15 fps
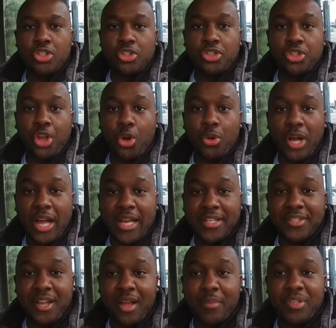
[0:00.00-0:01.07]
So
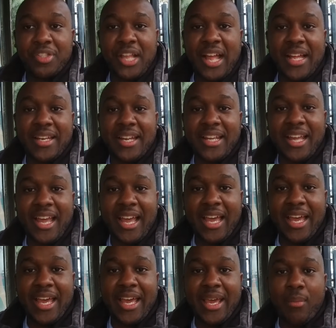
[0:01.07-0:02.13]
guys, I'm standing
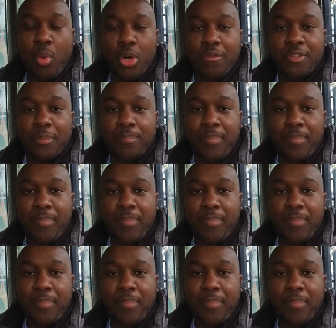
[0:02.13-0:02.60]
here in one of the